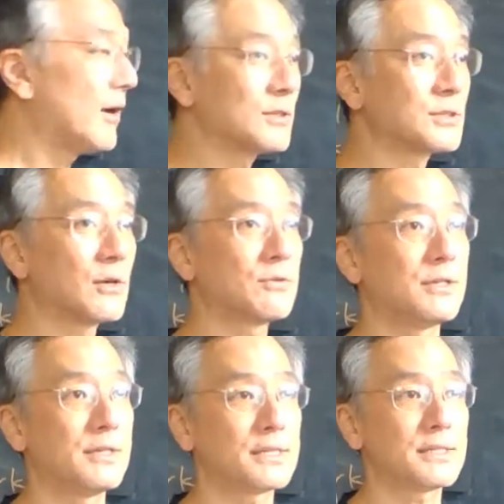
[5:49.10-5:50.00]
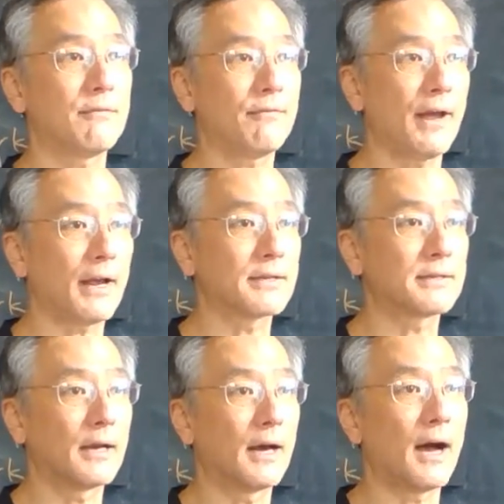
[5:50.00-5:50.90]
also to
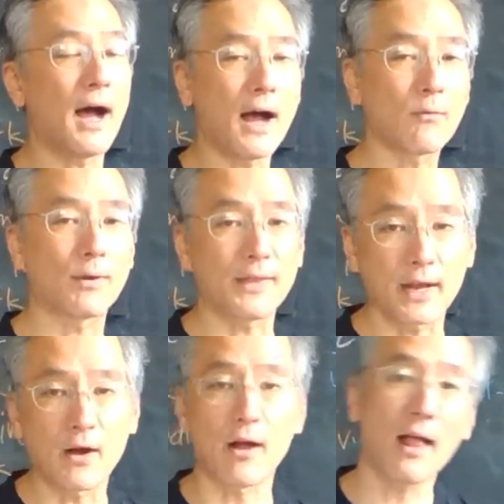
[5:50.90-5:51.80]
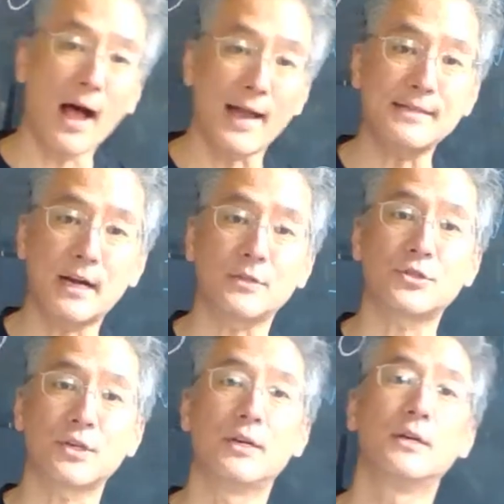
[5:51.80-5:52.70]
disinfect what they call
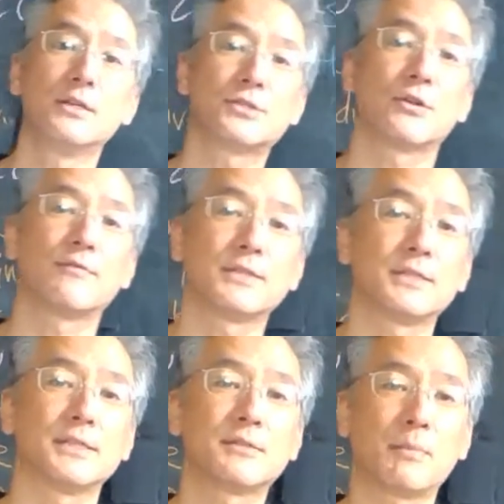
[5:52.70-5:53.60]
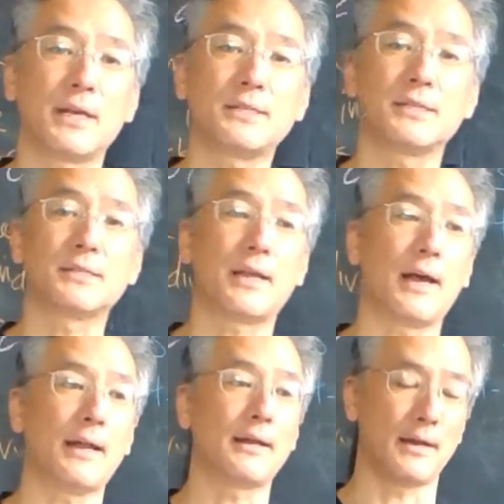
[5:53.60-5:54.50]
high-touch surfaces, places
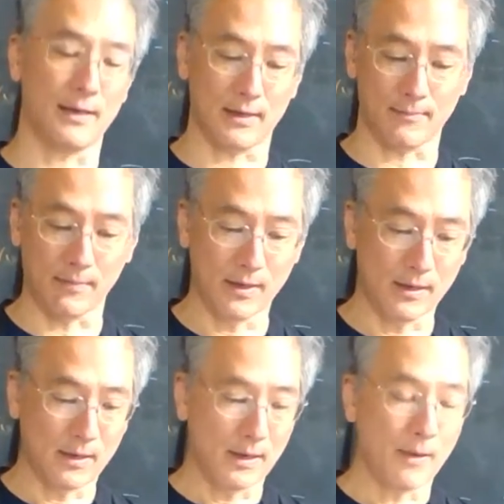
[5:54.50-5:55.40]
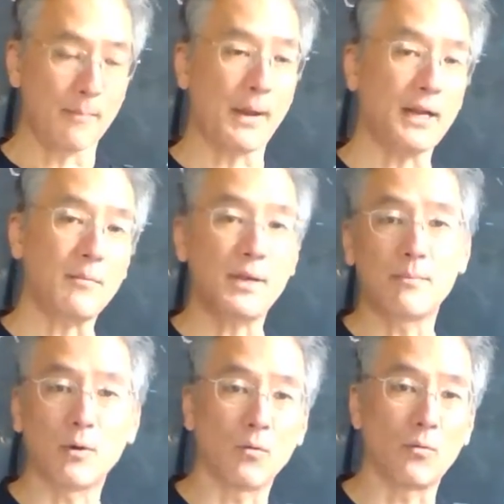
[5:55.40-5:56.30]
that many
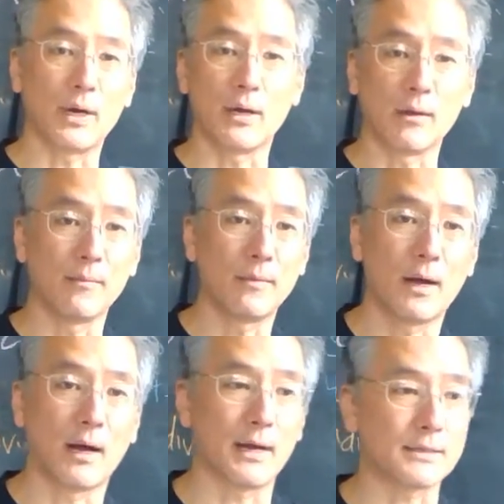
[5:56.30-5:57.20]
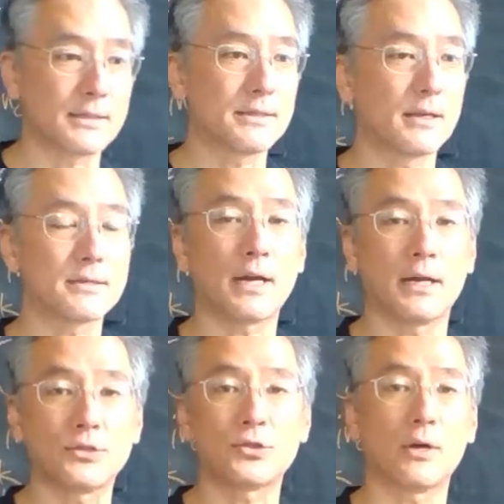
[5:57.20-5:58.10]
people will
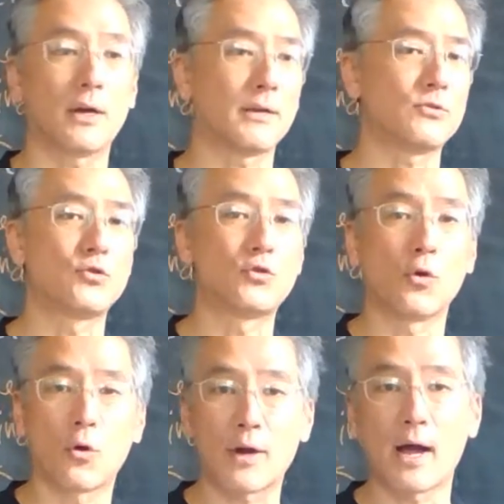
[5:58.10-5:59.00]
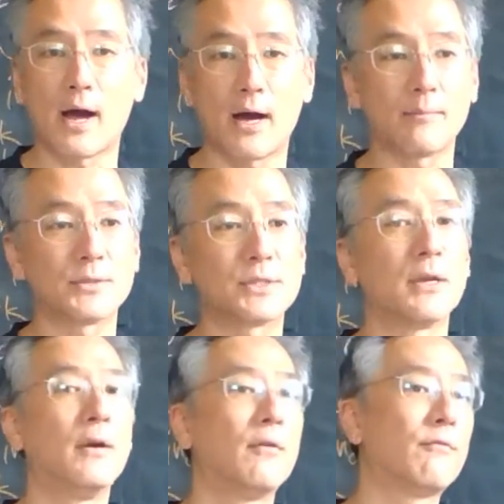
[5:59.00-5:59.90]
touch, doorknobs,
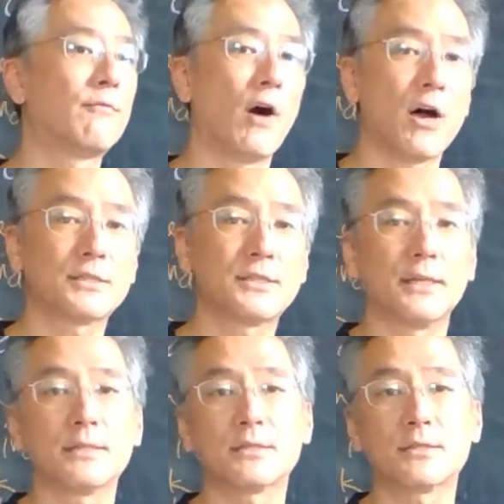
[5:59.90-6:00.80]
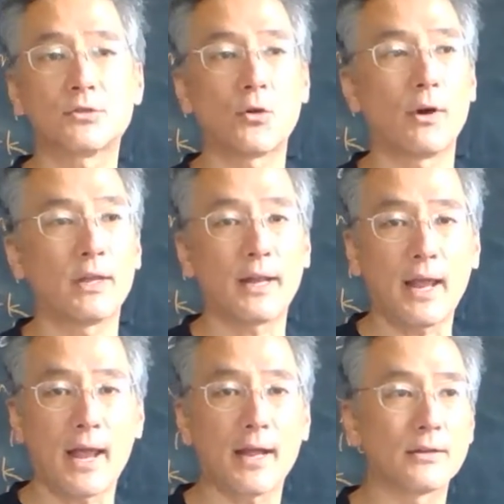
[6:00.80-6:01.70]
faucets, toilet
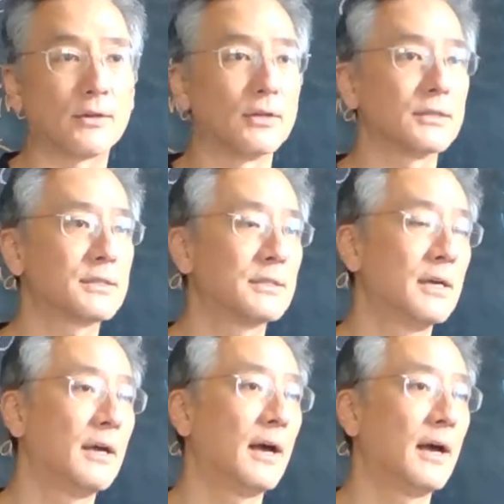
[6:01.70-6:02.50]
handles,